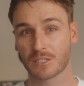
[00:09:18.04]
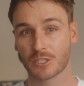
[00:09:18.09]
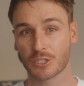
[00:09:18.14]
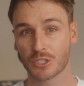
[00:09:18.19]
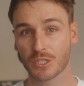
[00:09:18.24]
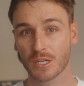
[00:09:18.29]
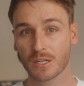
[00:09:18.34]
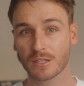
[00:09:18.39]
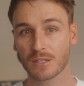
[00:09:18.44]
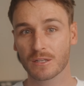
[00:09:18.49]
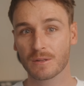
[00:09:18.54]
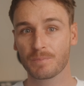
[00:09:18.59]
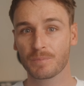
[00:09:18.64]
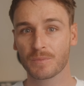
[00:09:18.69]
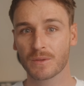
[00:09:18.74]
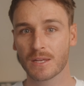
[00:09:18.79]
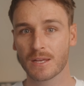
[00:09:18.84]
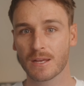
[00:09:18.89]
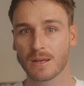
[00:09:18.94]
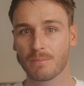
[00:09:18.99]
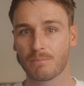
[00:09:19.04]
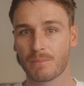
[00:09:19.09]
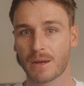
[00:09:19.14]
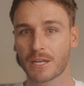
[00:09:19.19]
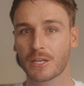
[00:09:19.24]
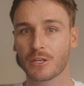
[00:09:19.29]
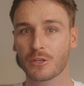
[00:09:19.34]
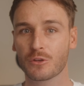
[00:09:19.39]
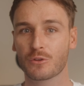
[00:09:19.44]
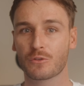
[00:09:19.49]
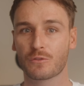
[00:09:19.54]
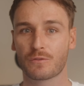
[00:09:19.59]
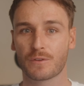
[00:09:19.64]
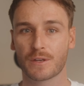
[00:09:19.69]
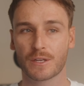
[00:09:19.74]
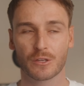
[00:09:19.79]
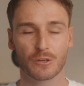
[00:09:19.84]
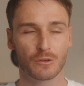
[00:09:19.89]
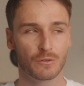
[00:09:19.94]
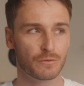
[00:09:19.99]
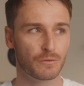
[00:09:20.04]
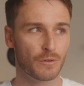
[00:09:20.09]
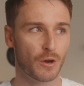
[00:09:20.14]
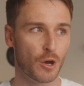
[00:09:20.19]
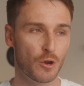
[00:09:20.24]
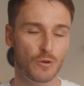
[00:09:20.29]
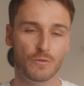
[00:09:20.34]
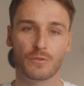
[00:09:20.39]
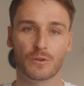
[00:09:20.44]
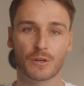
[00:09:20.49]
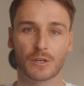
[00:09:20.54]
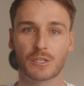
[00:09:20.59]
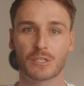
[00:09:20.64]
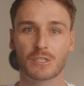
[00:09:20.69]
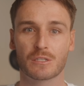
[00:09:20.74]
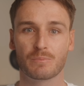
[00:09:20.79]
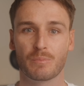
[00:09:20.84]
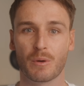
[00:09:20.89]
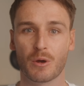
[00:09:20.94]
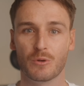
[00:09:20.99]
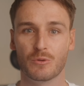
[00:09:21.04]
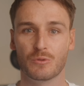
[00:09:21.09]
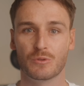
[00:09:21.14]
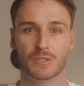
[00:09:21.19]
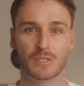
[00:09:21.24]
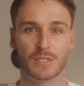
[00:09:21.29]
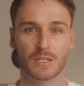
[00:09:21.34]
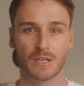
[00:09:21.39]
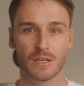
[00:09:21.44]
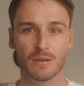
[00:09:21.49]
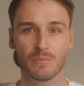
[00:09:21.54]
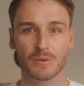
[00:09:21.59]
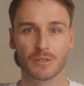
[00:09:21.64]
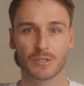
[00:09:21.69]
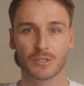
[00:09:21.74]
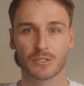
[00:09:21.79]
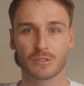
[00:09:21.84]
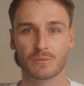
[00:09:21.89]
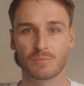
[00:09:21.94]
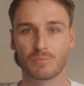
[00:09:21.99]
the shutter, making you think you've overexposed the image.